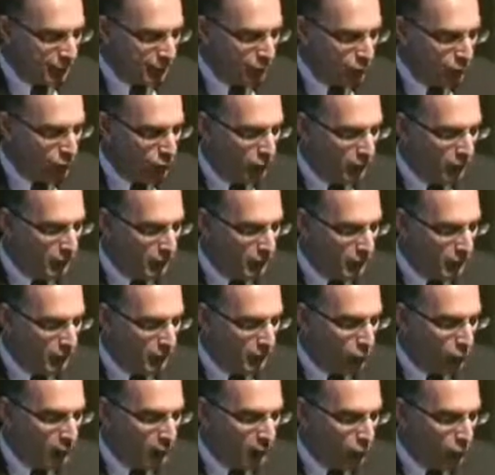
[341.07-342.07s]
4,
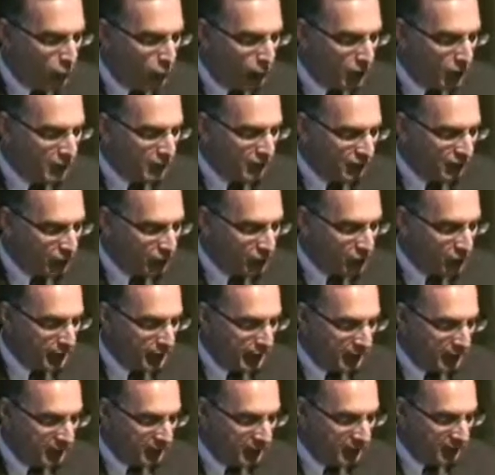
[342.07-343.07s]
while aware of
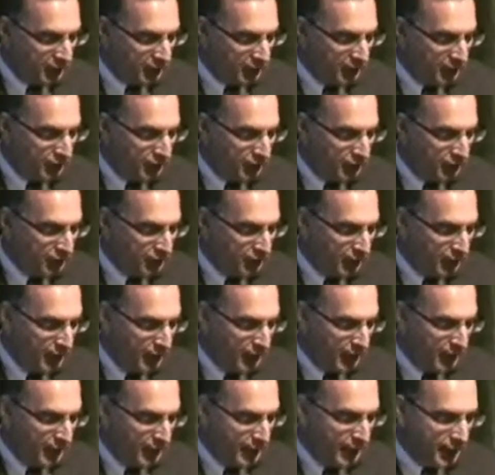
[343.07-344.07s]
historical anti-Semitism and
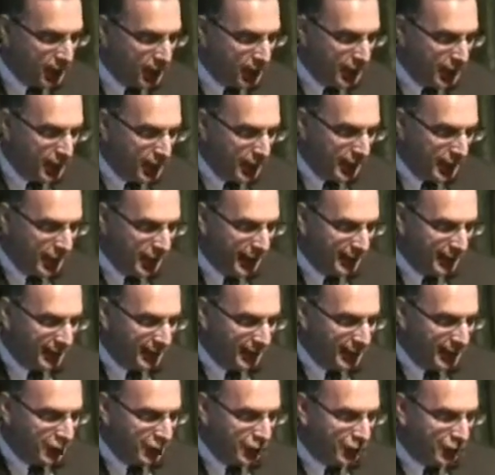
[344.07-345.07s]
the ongoing
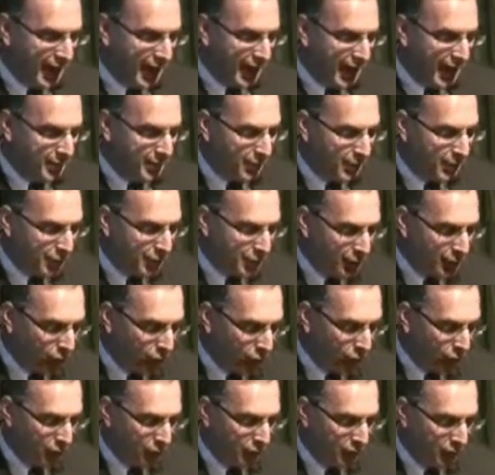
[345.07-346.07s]
anti-Israel animus in the
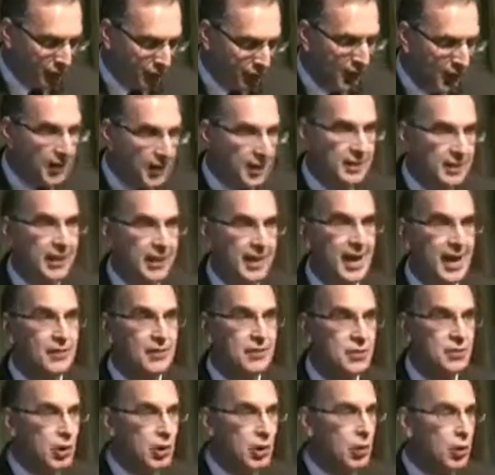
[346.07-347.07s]
world, they
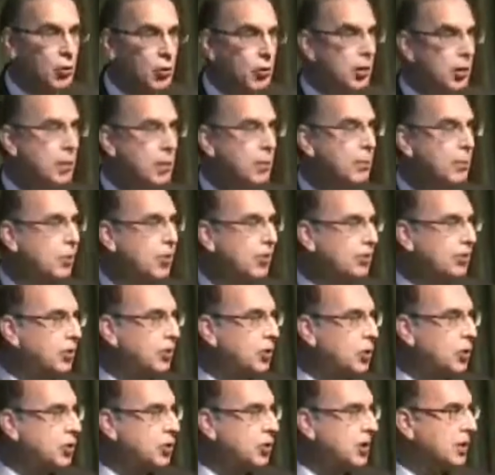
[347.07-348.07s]
have no
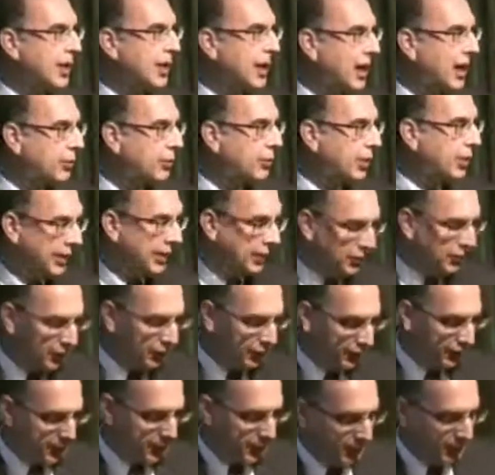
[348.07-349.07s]
persecution
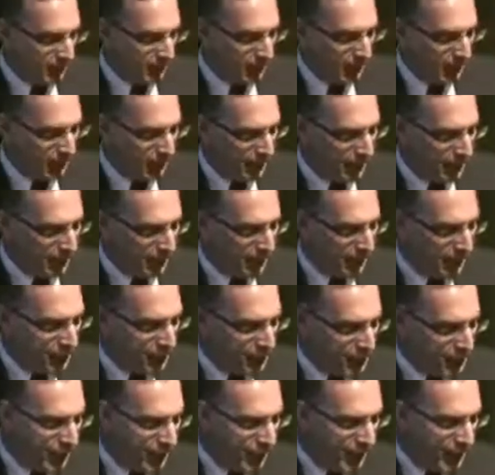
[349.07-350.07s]
complex.
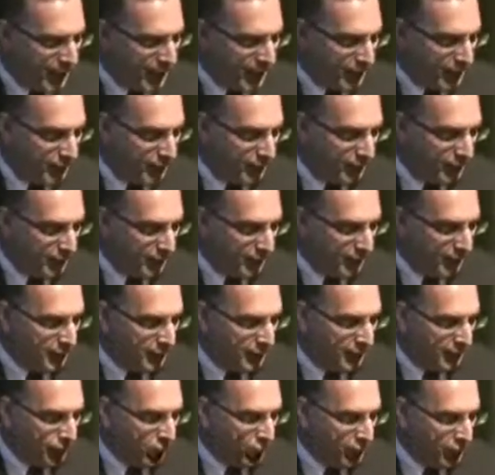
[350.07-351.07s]
And 5,
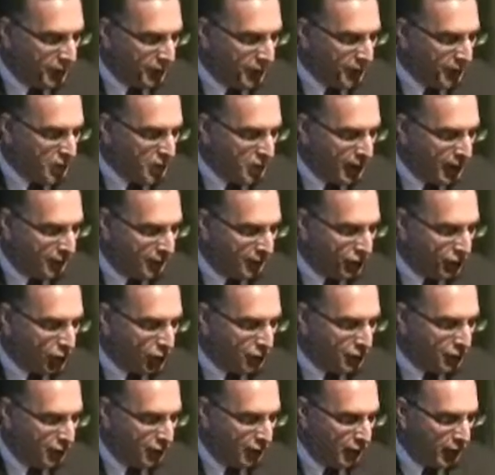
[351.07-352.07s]
they're willing to shop for
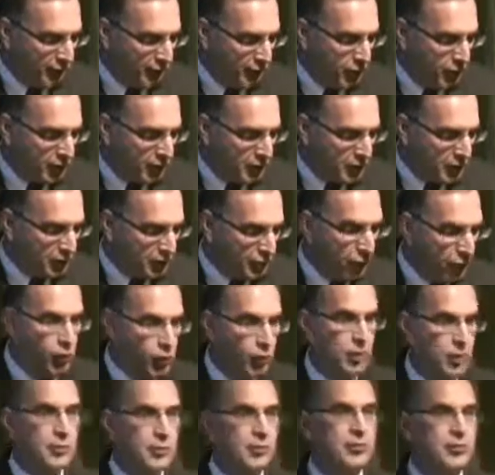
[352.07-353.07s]
alternative religious
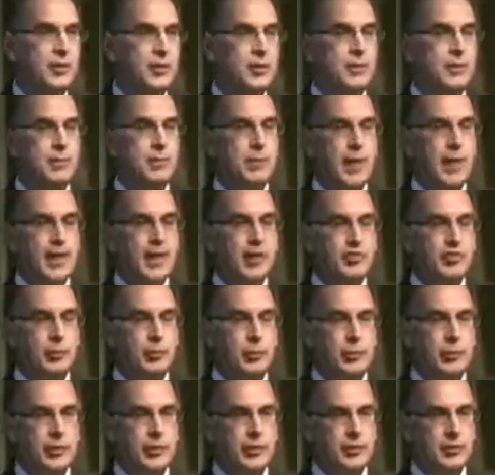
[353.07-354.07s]
forms and
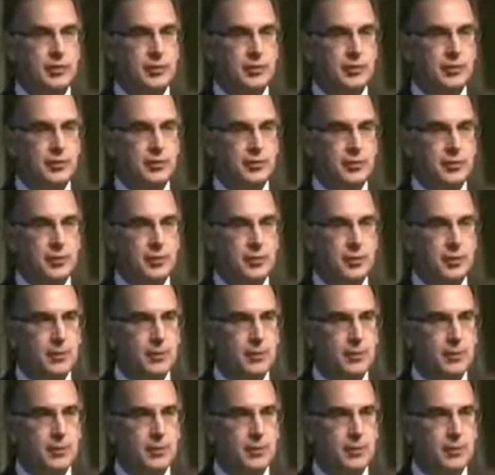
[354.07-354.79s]
experiences.